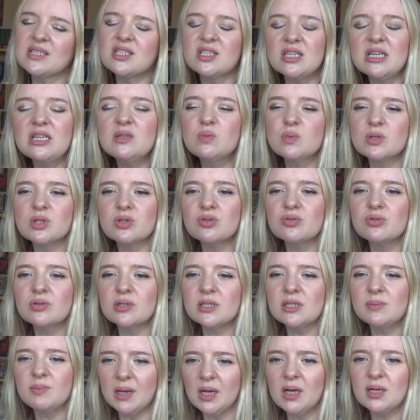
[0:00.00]
seed was
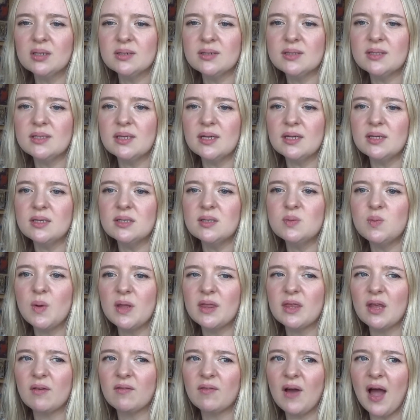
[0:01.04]
already planted with
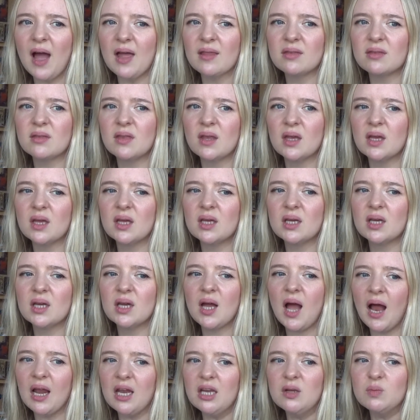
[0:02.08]
the fact that
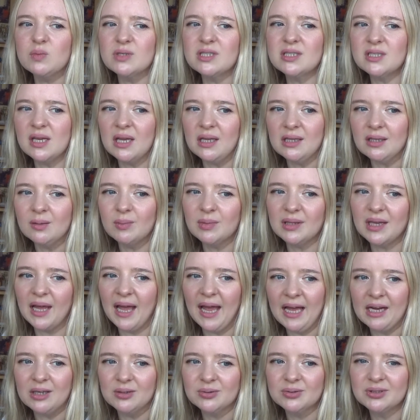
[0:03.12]
Ali was seeing them in the
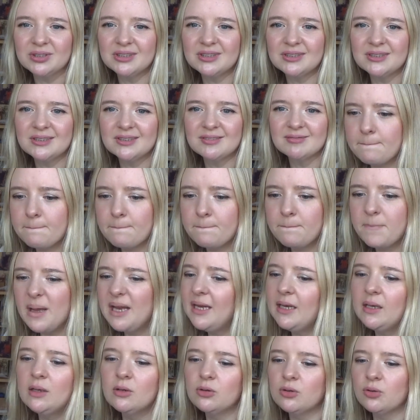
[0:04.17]
house.
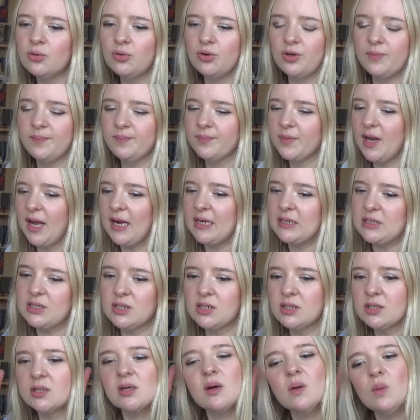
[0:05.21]
Billie Lourd
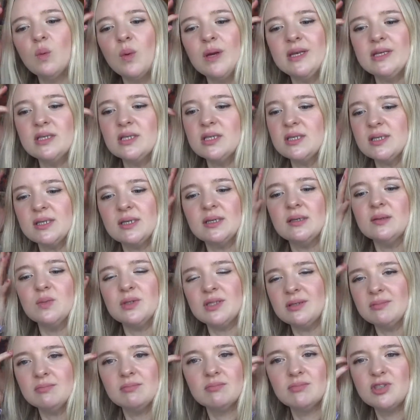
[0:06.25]
as Winter
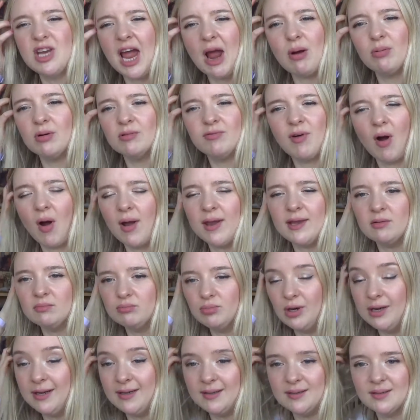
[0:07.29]
was terrifying and
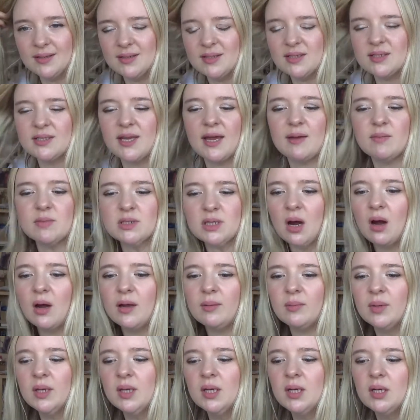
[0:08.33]
brilliant at the same
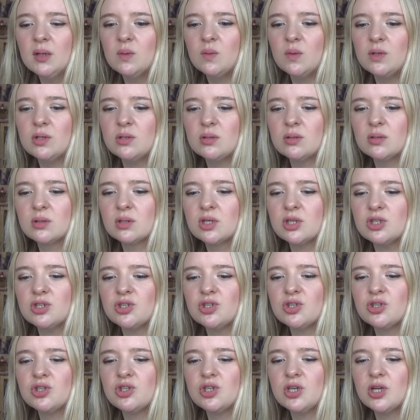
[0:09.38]
time
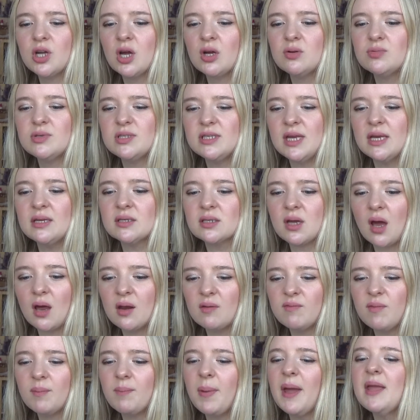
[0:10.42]
because she goes in as kind
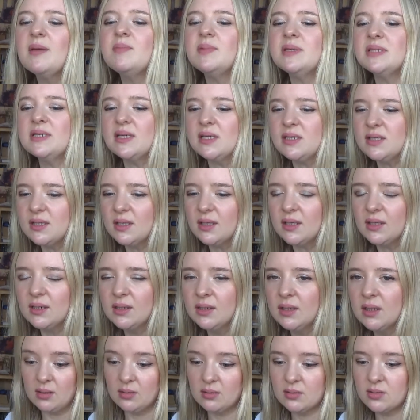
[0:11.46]
of a babysitter
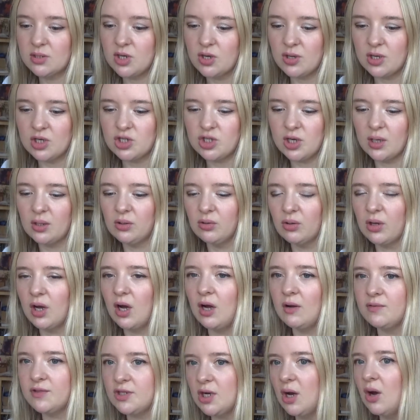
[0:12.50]
so that she can look
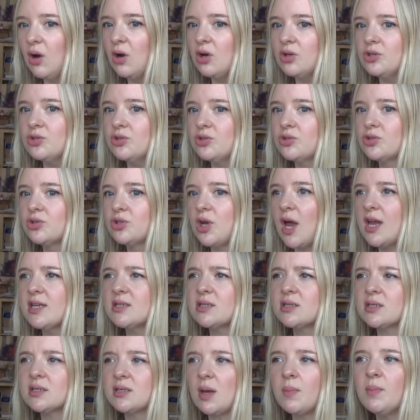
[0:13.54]
after Oz. And
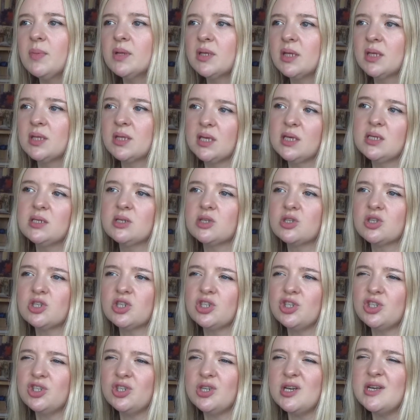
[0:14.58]
some of the things that
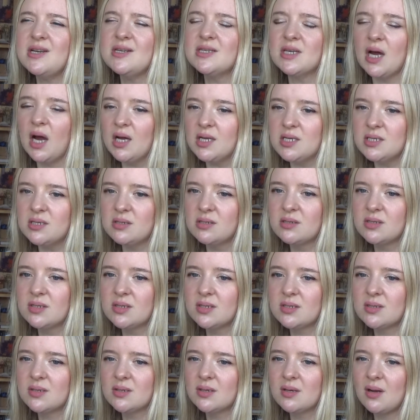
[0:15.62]
she
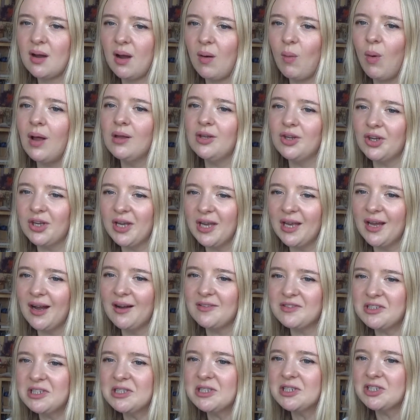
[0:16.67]
does while looking
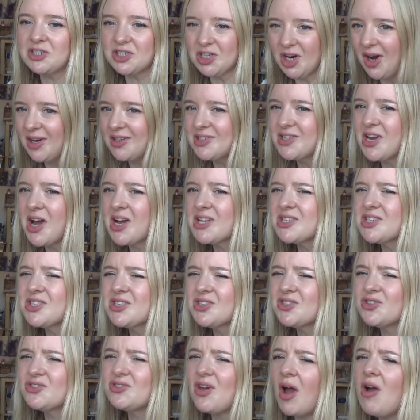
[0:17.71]
after the child are
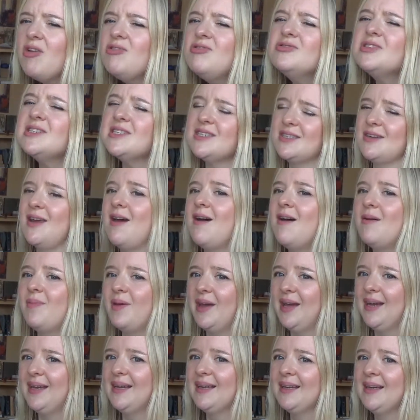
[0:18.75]
so
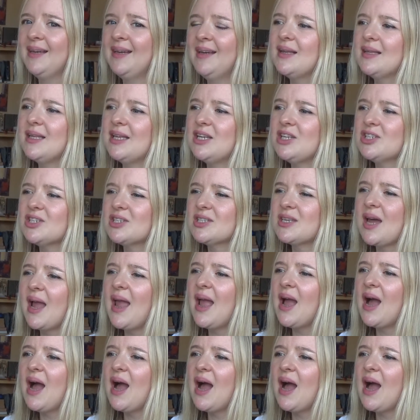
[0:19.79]
disturbing that you're just like,